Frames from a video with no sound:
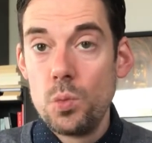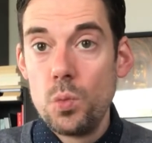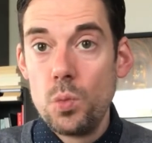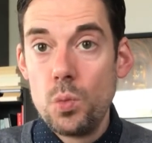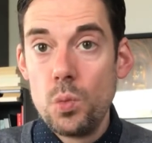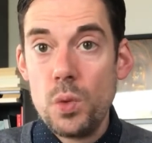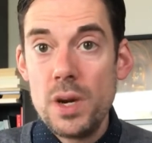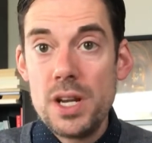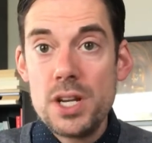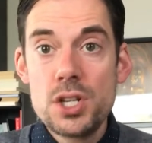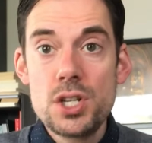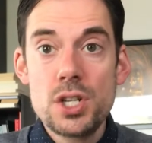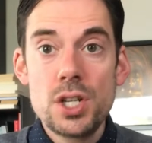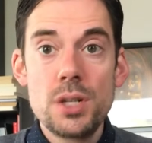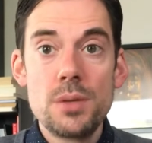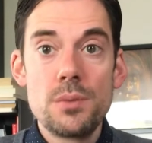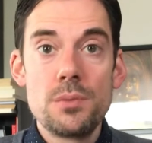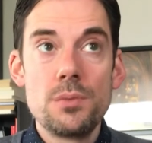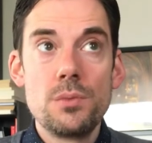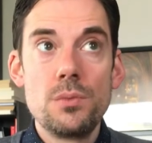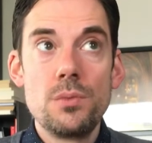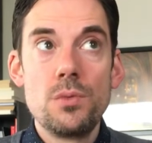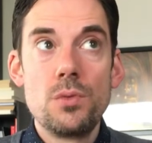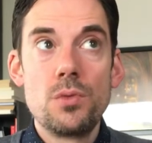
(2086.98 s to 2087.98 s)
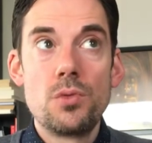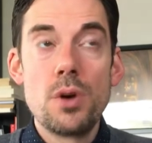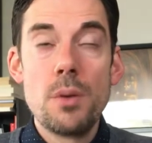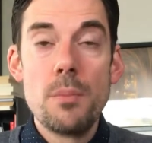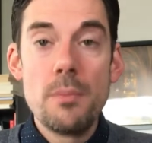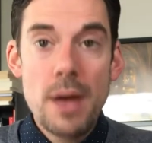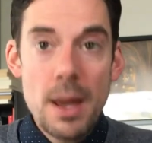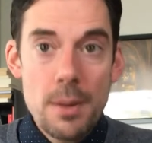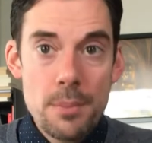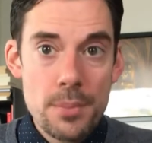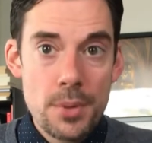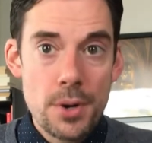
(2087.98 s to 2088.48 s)
we should
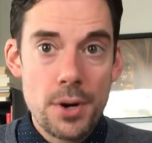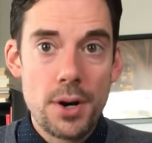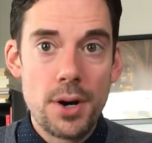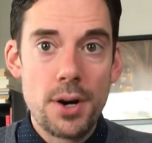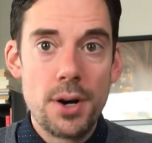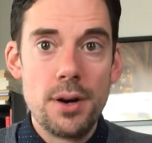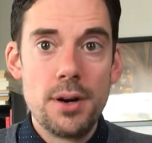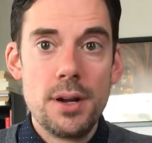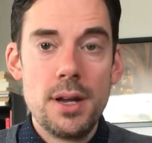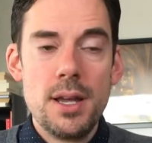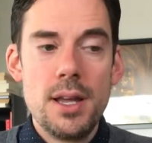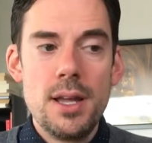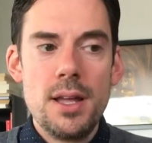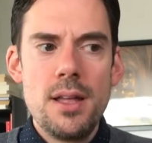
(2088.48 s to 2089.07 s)
remember